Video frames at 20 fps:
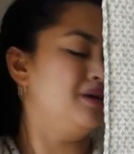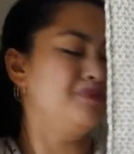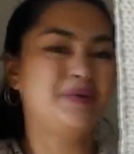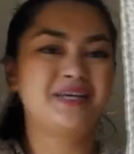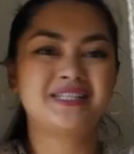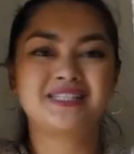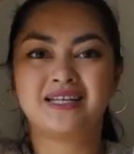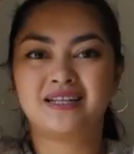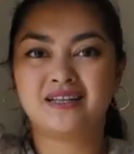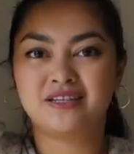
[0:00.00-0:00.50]

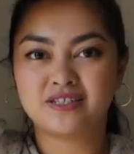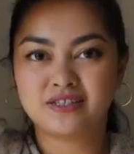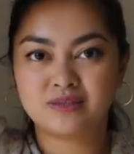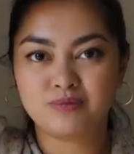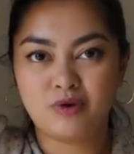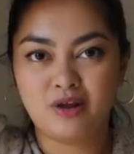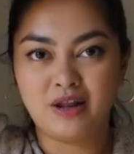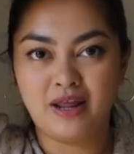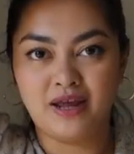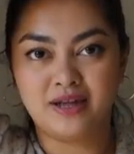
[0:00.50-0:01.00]
Basically a
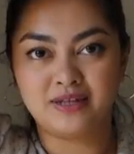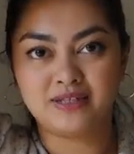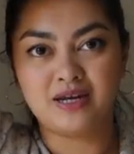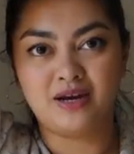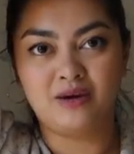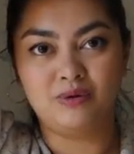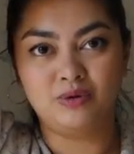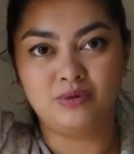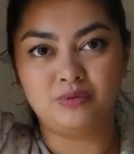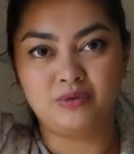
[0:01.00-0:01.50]
small hand
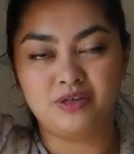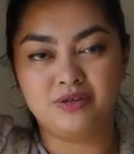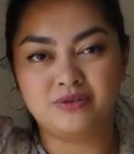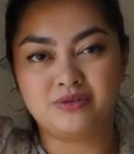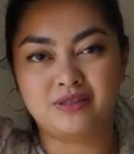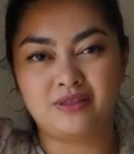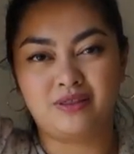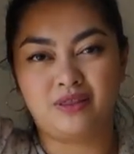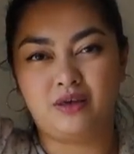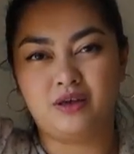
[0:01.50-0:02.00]
towel we
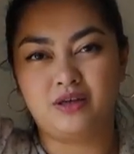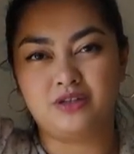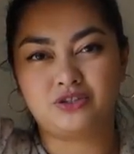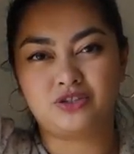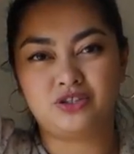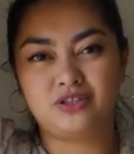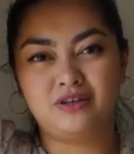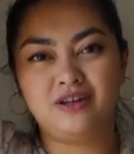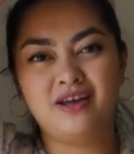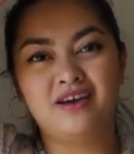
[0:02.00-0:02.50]
use in the
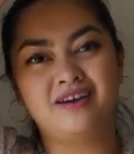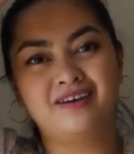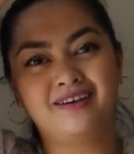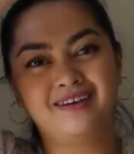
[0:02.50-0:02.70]
kitchen.